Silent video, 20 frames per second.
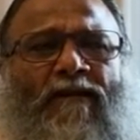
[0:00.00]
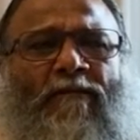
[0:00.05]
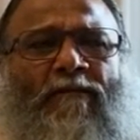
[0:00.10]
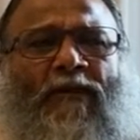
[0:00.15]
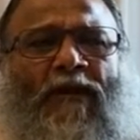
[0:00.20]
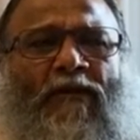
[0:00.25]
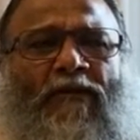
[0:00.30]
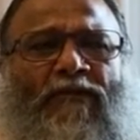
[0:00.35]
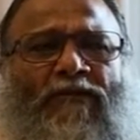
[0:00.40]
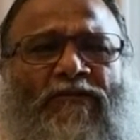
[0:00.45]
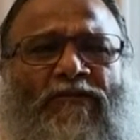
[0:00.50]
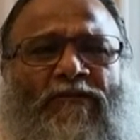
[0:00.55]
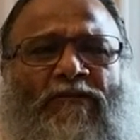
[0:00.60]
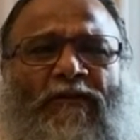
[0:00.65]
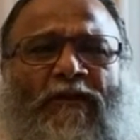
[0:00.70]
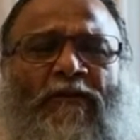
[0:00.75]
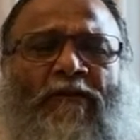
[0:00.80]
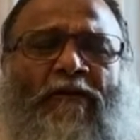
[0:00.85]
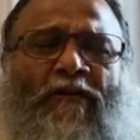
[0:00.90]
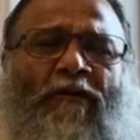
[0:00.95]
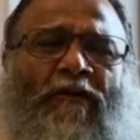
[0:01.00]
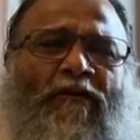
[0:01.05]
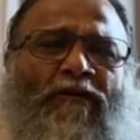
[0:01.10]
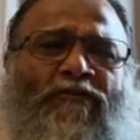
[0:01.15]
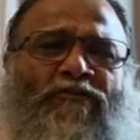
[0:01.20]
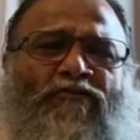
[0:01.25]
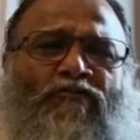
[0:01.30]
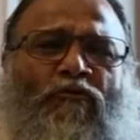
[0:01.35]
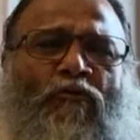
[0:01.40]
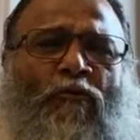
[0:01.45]
because we have
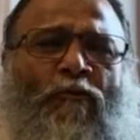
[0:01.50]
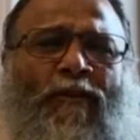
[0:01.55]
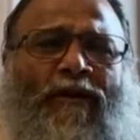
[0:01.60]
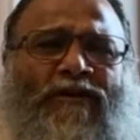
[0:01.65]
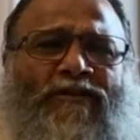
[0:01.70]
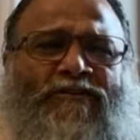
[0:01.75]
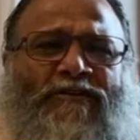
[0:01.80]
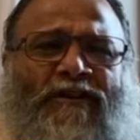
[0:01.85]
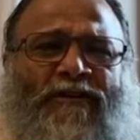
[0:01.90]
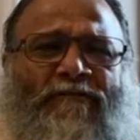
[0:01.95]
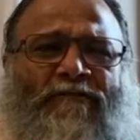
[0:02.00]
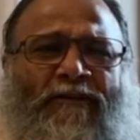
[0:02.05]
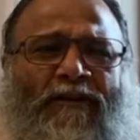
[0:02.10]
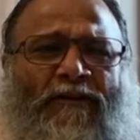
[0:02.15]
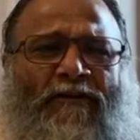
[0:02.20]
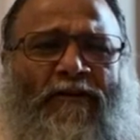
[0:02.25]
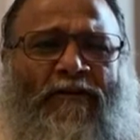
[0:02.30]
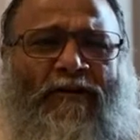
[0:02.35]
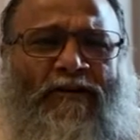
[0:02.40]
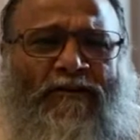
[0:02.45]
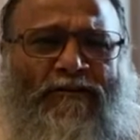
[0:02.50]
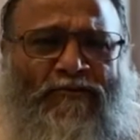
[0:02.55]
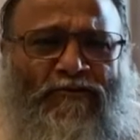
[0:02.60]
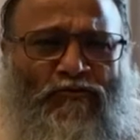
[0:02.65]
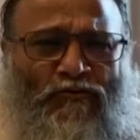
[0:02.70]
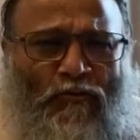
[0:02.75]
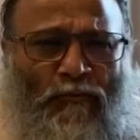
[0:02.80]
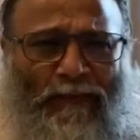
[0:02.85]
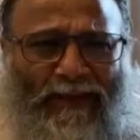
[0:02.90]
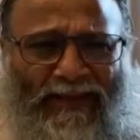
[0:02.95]
heard so much and we have heard
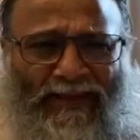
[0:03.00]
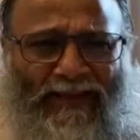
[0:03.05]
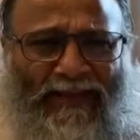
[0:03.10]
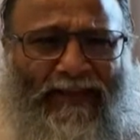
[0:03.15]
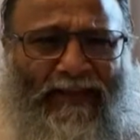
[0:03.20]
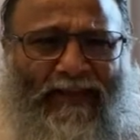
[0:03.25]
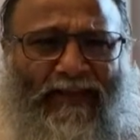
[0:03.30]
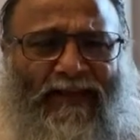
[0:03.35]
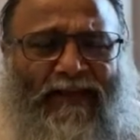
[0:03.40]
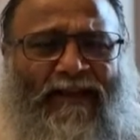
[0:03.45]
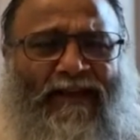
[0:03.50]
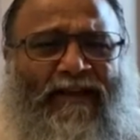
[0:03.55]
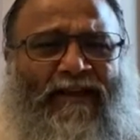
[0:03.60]
so many.